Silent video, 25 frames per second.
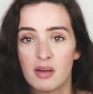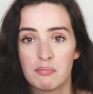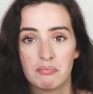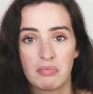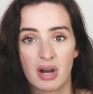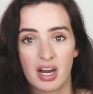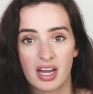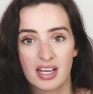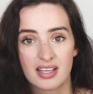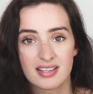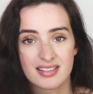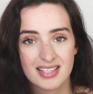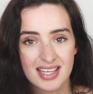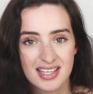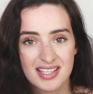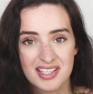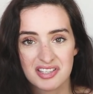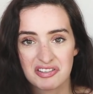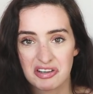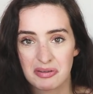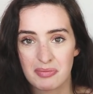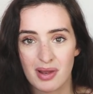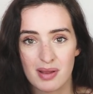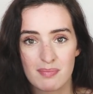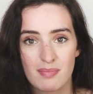My
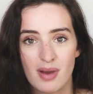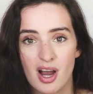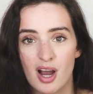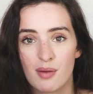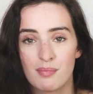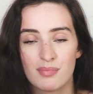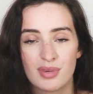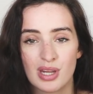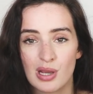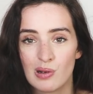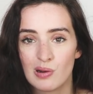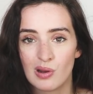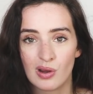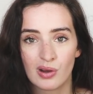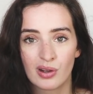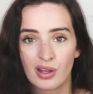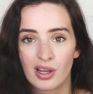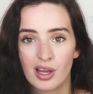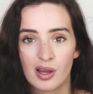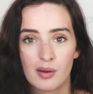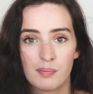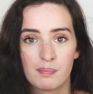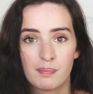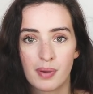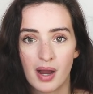sister and my mum no
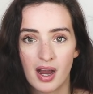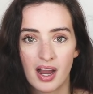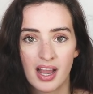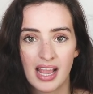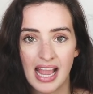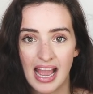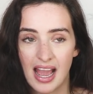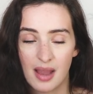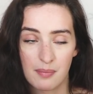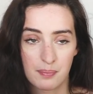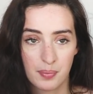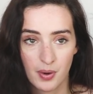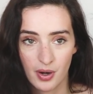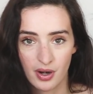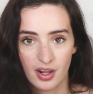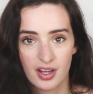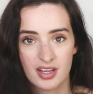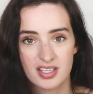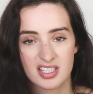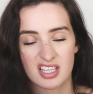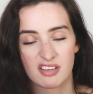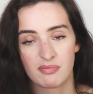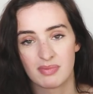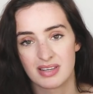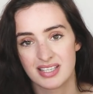longer buy
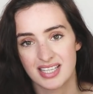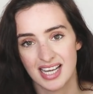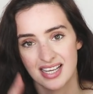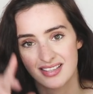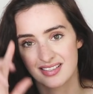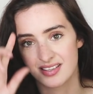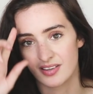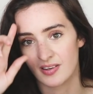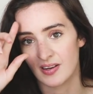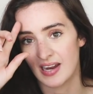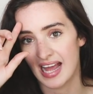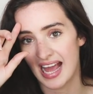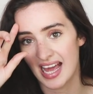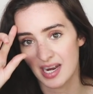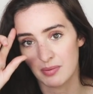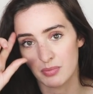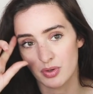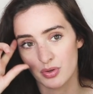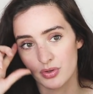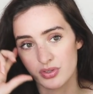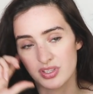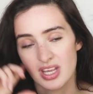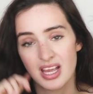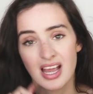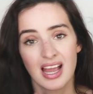products that have been tested on
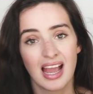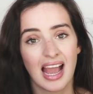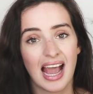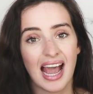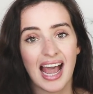animals.